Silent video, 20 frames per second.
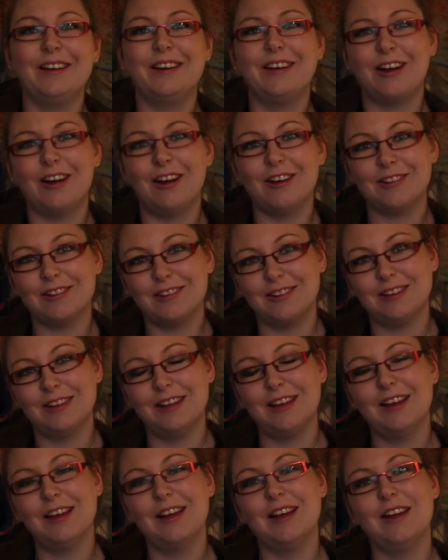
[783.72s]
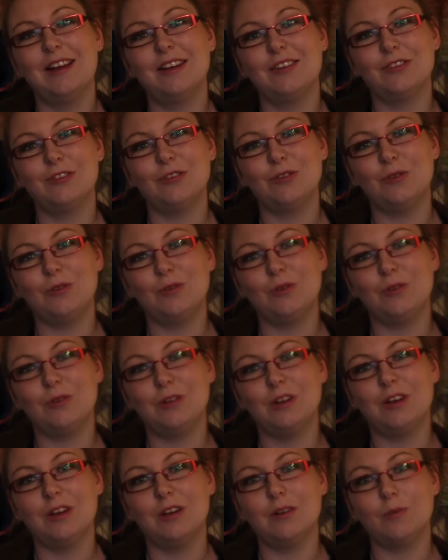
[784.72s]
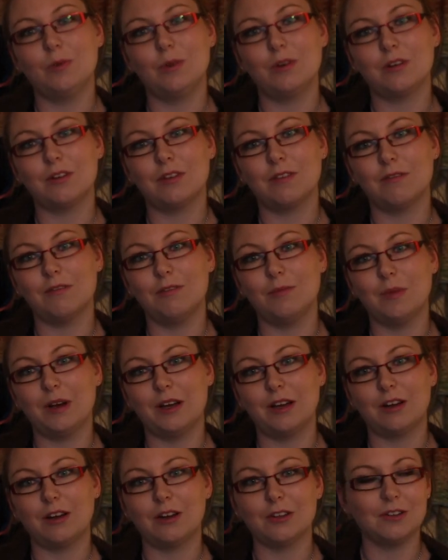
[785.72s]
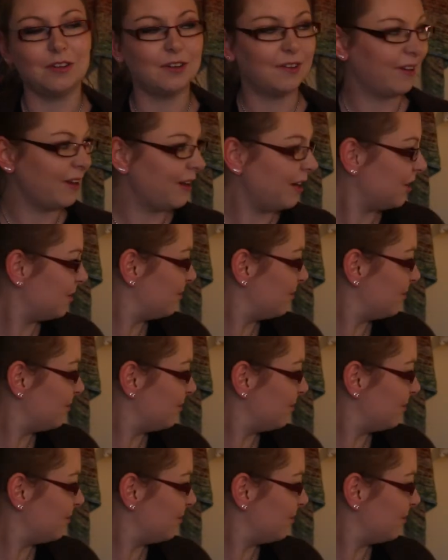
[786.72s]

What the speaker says: cotton to work through my cotton stash,